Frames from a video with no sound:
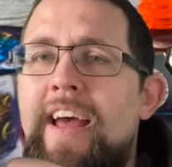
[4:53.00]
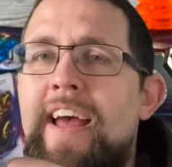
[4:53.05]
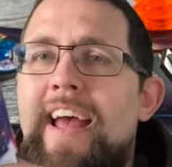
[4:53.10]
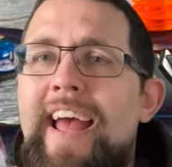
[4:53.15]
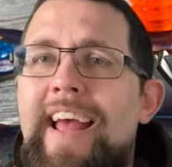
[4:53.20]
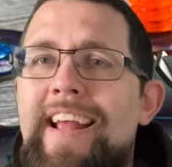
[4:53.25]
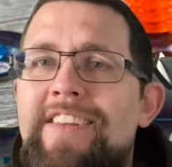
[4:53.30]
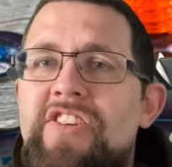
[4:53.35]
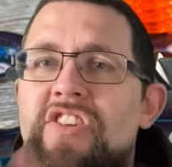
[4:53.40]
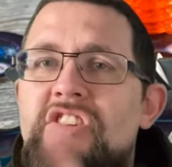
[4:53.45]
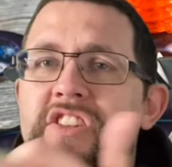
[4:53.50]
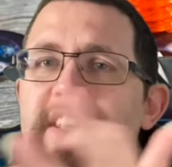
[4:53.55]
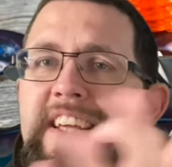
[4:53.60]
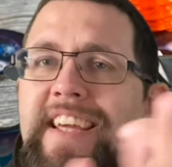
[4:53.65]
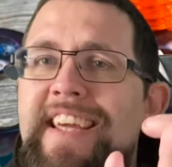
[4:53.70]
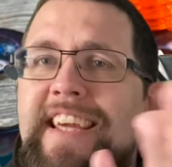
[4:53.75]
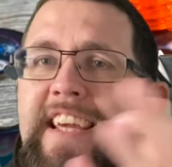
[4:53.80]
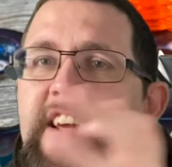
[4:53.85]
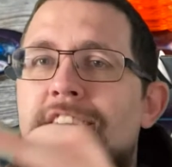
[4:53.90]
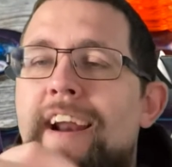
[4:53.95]

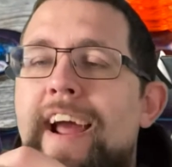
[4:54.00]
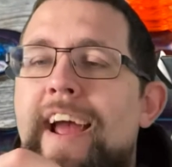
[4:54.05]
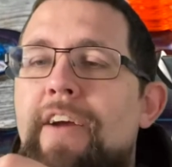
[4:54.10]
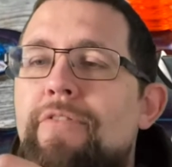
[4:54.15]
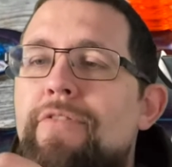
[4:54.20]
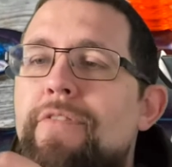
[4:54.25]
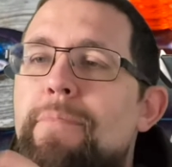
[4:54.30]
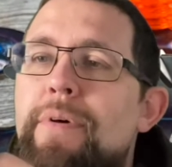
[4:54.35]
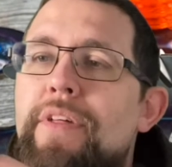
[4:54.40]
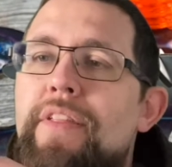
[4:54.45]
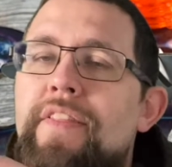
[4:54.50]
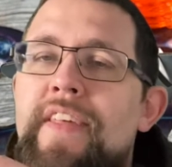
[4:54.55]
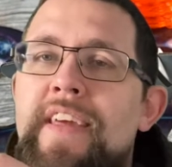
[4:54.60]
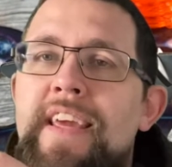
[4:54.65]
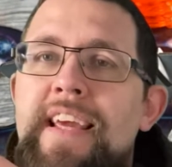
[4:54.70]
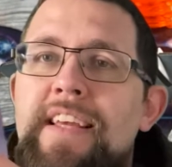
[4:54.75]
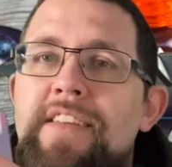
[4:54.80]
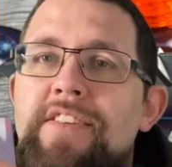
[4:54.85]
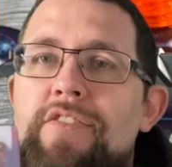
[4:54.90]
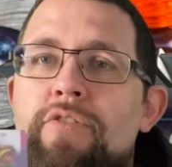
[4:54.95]
sticky ground, but
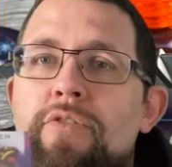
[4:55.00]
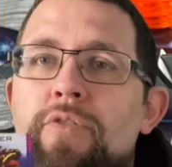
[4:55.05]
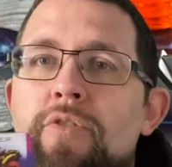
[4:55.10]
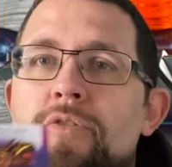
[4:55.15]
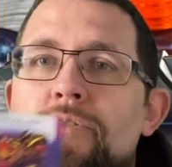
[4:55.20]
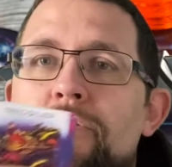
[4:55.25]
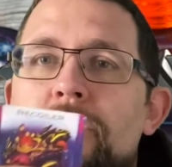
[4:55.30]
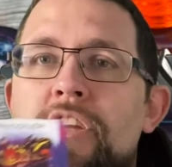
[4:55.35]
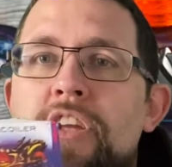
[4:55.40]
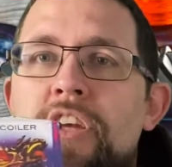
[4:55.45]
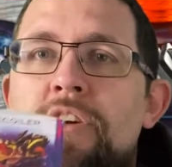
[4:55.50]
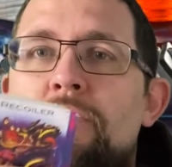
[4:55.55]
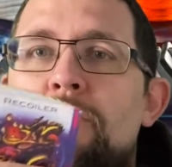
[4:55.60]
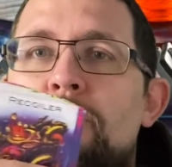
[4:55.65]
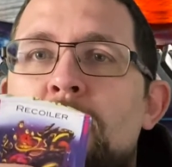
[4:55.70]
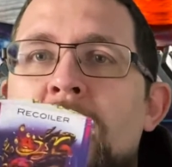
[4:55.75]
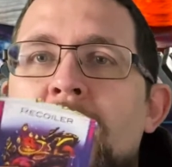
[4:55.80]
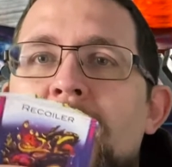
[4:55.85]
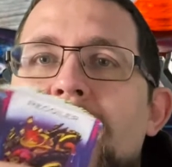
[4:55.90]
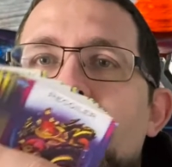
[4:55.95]
these are all
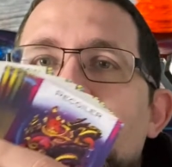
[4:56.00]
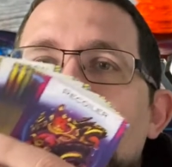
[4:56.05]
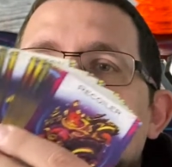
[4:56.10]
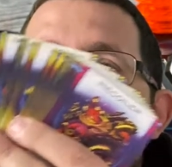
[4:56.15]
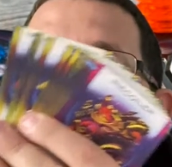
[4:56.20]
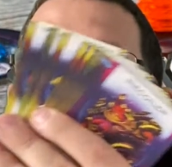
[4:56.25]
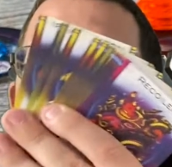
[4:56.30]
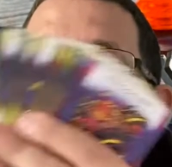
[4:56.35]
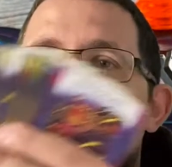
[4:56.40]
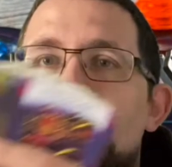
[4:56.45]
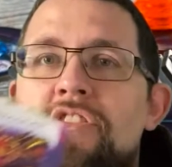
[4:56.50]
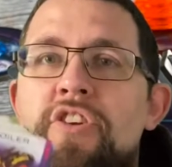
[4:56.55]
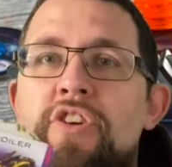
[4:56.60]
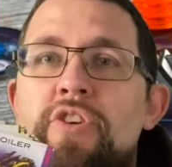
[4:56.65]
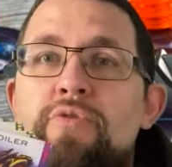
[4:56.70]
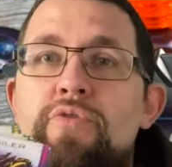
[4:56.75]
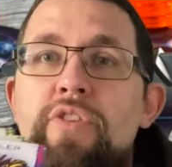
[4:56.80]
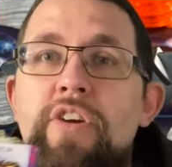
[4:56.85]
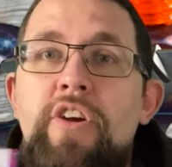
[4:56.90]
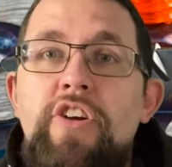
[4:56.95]
new aliens
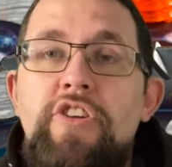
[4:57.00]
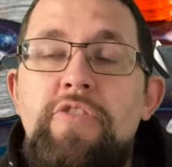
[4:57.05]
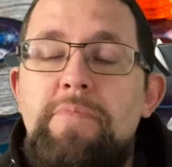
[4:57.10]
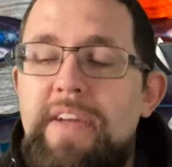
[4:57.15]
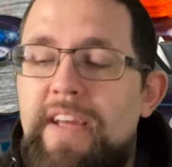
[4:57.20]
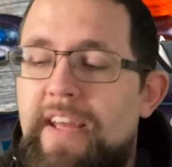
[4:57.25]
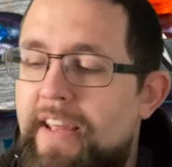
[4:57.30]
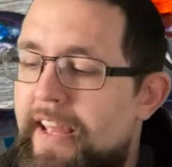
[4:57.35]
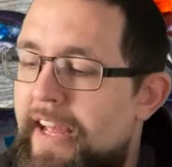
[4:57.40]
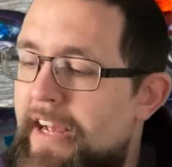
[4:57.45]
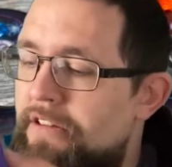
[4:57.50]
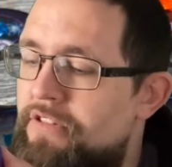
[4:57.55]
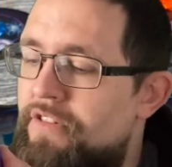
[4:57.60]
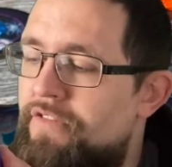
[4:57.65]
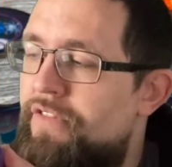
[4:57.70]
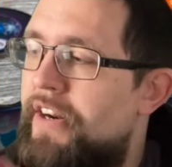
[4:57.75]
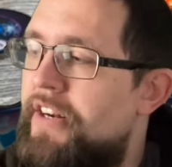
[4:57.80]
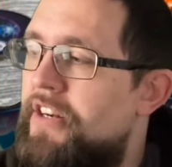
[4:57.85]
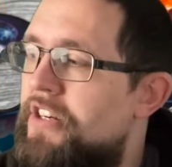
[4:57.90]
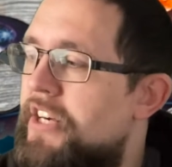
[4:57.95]
to the Cosmic Encounter
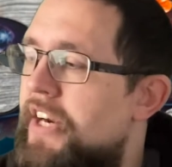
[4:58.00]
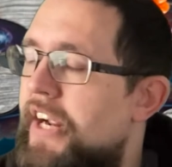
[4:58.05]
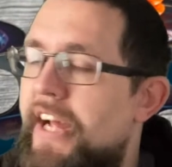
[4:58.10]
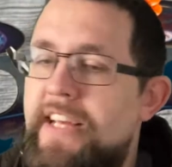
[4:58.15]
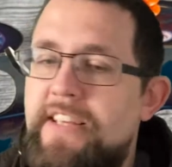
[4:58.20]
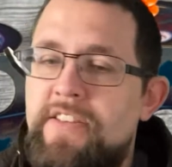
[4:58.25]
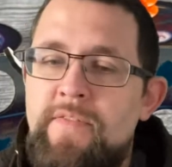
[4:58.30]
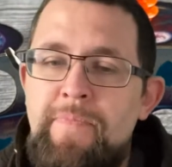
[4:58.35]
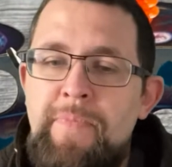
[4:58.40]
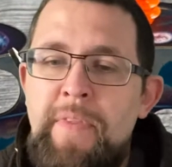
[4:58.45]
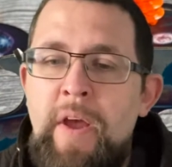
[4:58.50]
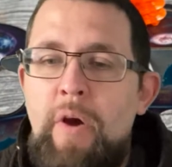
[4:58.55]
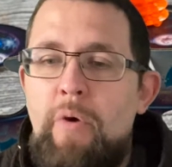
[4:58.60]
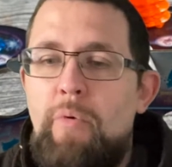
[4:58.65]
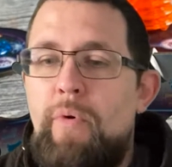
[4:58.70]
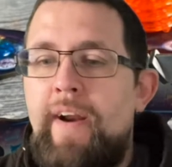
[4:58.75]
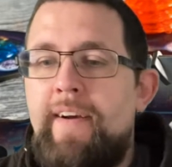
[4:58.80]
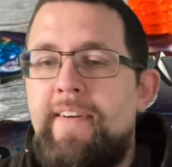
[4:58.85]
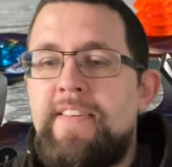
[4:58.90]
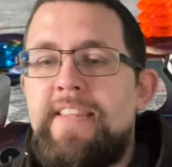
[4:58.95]
franchise,
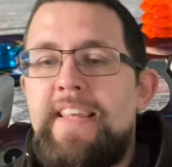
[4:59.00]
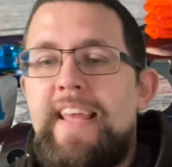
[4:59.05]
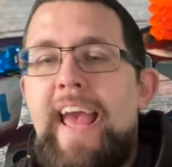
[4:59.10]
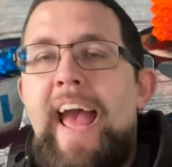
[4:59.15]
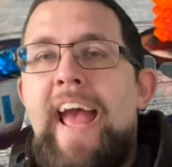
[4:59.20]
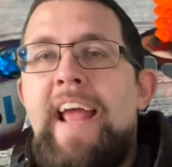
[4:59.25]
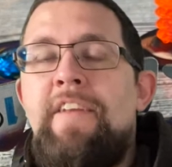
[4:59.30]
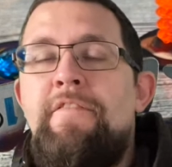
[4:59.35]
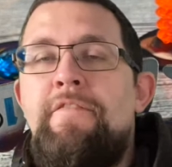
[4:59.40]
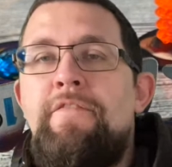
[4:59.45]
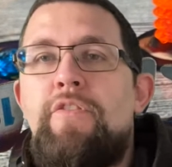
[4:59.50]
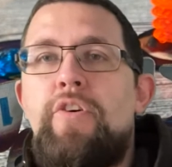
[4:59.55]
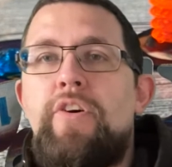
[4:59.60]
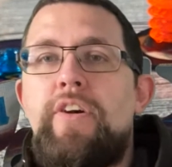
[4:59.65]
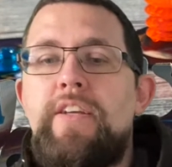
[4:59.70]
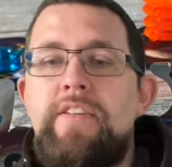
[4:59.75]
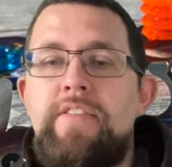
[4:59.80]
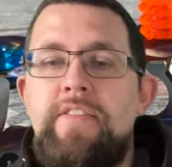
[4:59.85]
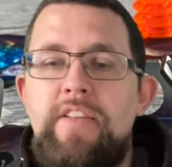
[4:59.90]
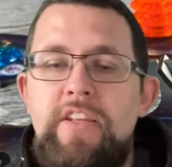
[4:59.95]
whereas the
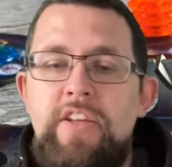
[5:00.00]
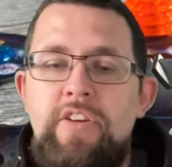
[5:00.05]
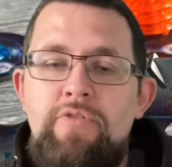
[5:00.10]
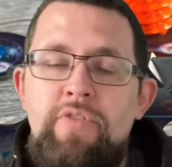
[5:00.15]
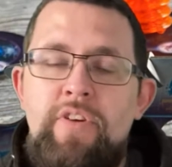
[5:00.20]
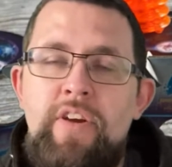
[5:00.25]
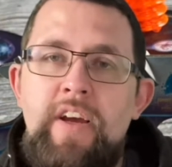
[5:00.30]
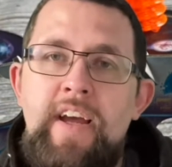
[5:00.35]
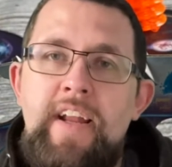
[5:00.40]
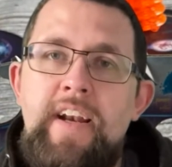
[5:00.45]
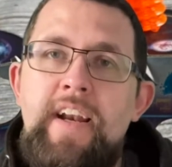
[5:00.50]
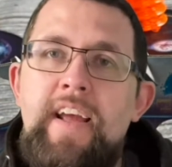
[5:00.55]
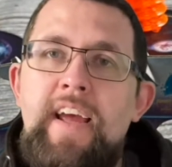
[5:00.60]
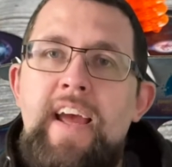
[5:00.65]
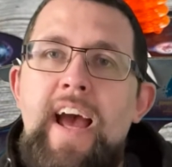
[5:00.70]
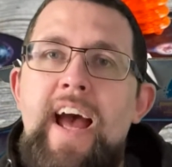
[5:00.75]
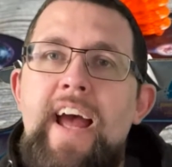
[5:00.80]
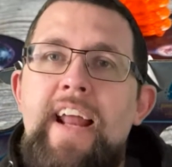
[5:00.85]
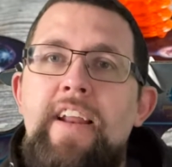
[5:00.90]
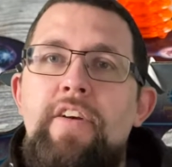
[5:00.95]
envoys that you can
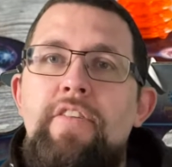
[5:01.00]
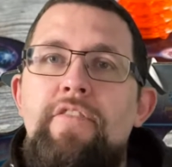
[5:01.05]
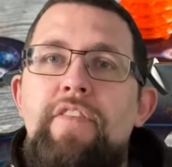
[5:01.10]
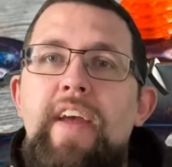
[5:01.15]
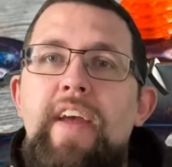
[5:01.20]
kind of